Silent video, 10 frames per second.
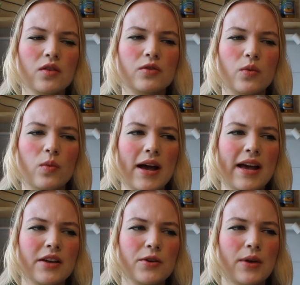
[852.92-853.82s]
for
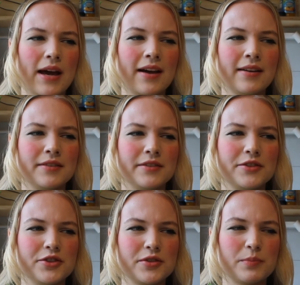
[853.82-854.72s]
where you can
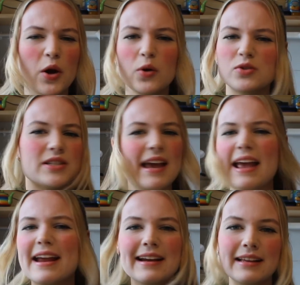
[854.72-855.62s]
just post
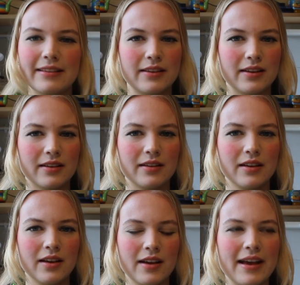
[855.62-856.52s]
anything.
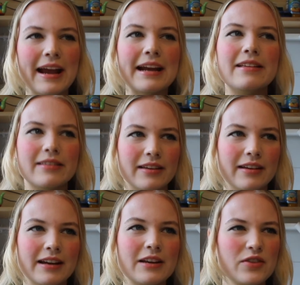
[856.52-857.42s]

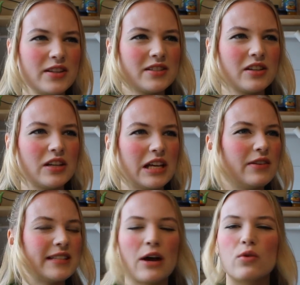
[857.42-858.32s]
And if it's
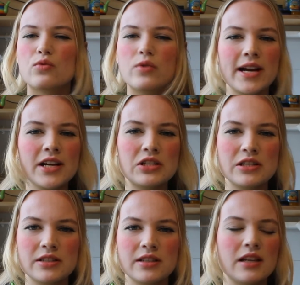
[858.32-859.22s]

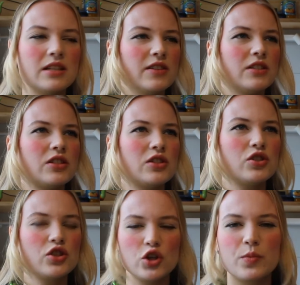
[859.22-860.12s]
outrageous, if it's
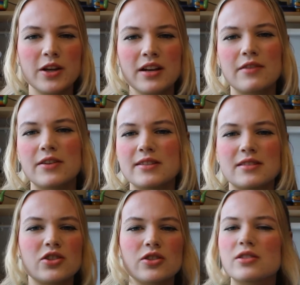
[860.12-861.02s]
stupid, if
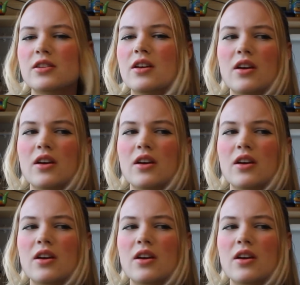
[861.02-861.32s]
it's just,